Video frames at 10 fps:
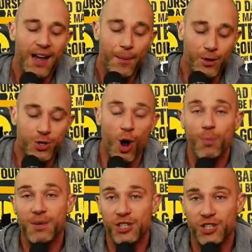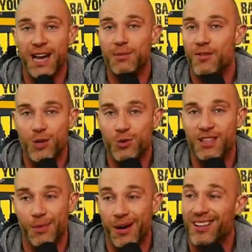But don't be ashamed of using
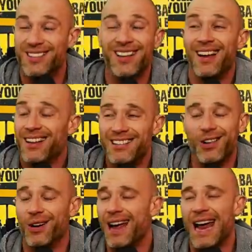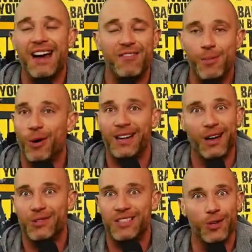the mirrors because look, everybody
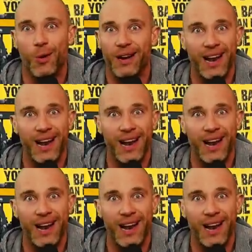else is doing it